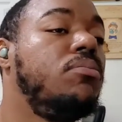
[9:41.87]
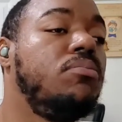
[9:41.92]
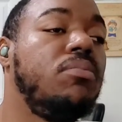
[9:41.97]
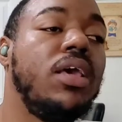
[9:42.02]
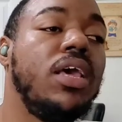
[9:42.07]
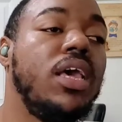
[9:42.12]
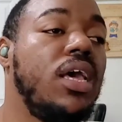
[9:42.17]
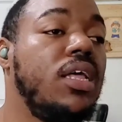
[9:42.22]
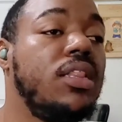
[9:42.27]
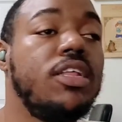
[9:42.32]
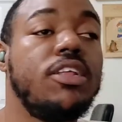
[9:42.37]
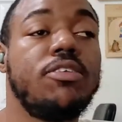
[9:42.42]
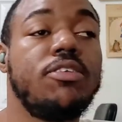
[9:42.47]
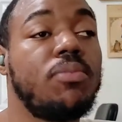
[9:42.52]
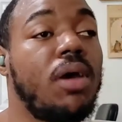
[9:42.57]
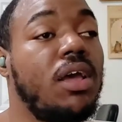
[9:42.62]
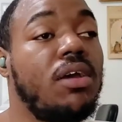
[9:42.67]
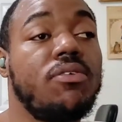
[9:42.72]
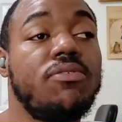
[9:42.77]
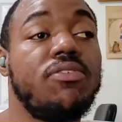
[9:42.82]
Man, this
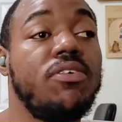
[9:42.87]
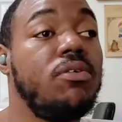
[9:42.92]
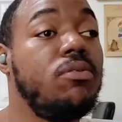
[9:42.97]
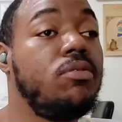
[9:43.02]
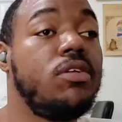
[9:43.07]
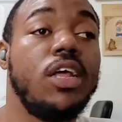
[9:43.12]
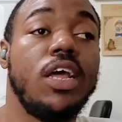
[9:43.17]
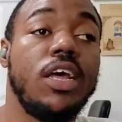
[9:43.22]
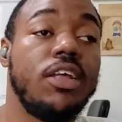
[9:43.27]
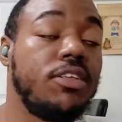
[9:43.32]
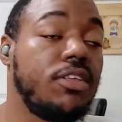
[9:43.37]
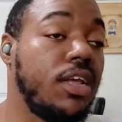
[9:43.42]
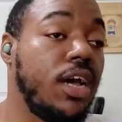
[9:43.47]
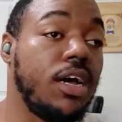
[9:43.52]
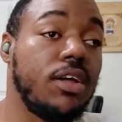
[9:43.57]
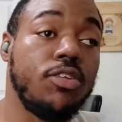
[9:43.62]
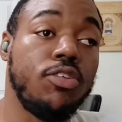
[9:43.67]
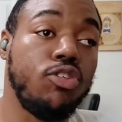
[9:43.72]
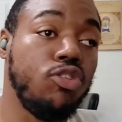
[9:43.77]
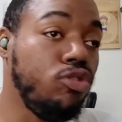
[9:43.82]
microphone test
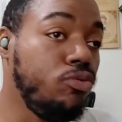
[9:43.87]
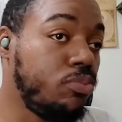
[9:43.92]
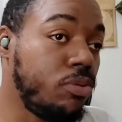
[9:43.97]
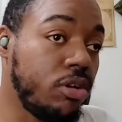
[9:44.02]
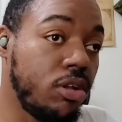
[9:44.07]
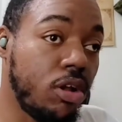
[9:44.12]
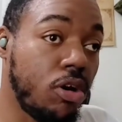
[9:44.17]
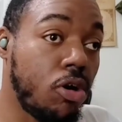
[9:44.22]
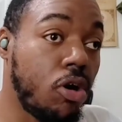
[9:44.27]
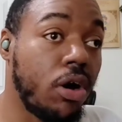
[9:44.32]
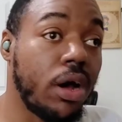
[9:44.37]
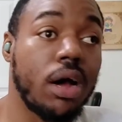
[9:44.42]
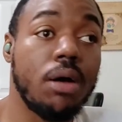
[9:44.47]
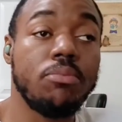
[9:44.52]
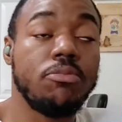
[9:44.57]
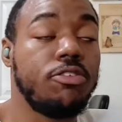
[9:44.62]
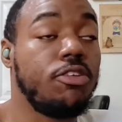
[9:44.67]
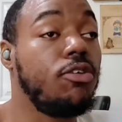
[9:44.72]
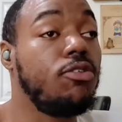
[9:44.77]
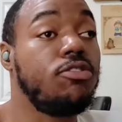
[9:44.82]
got super long.
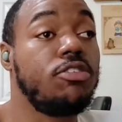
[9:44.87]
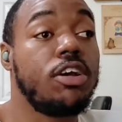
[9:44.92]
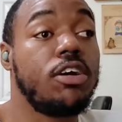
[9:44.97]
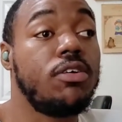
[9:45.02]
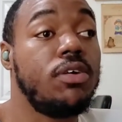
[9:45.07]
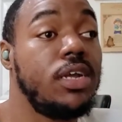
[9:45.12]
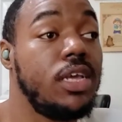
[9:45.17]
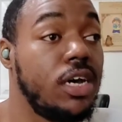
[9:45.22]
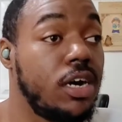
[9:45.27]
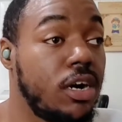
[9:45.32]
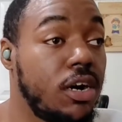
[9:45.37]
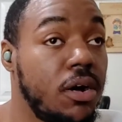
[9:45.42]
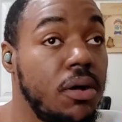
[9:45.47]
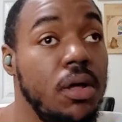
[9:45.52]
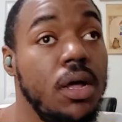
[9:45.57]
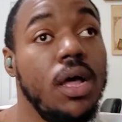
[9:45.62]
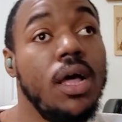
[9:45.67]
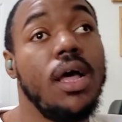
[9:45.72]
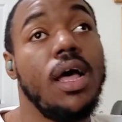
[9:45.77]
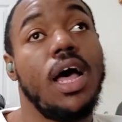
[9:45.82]
I'm so sorry, y'all.